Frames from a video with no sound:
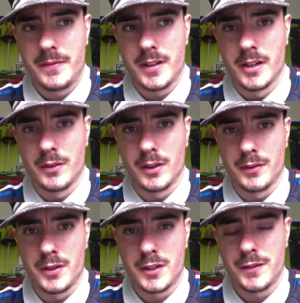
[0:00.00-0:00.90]
you know, for the
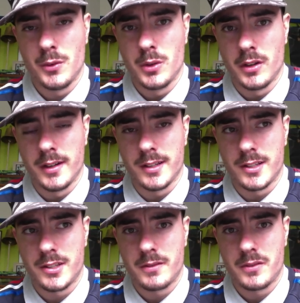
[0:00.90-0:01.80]
first few
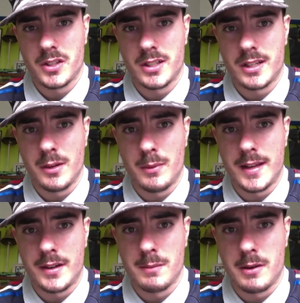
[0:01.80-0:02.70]
nights to sleep
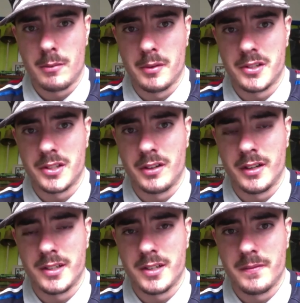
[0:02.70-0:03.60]
without him by my
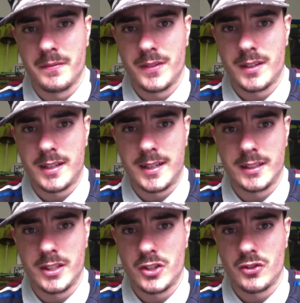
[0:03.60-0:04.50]
side, I had
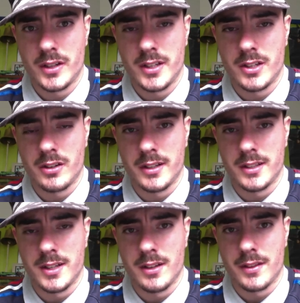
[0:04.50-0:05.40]
this strange
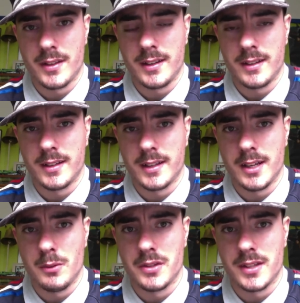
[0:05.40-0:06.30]
idea thinking that
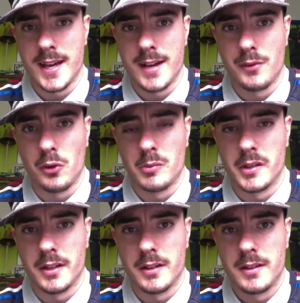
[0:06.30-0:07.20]
he was there for
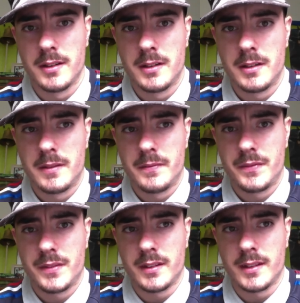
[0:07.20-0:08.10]
me.
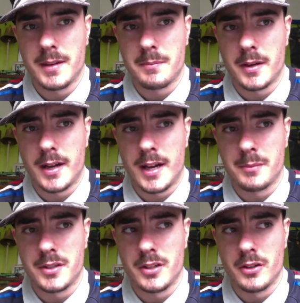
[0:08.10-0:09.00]
That
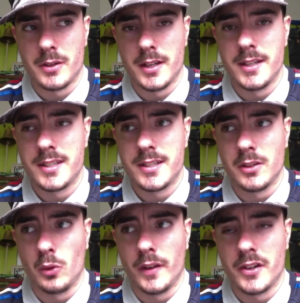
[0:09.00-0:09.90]
perhaps, you know, he's
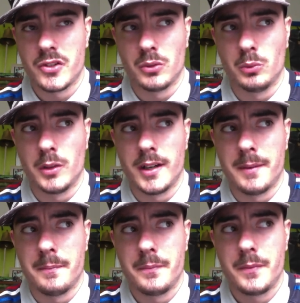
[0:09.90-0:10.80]
still there somewhere.
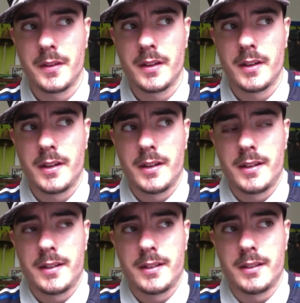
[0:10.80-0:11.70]

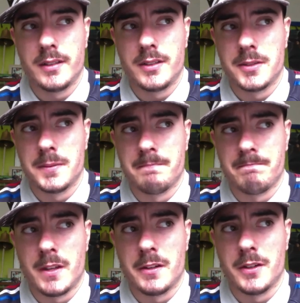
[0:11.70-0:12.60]
And, um,
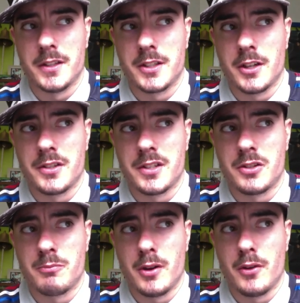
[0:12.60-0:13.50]
you know, his ghost, his
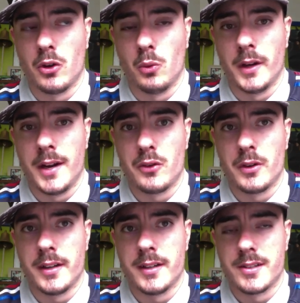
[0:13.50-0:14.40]
spirit, or whatever
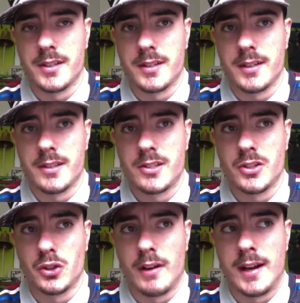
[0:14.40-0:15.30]
he is, is, is
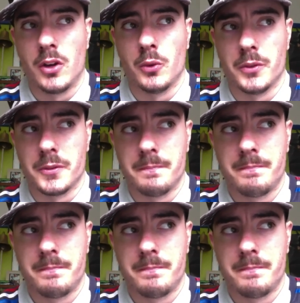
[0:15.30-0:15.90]
still around.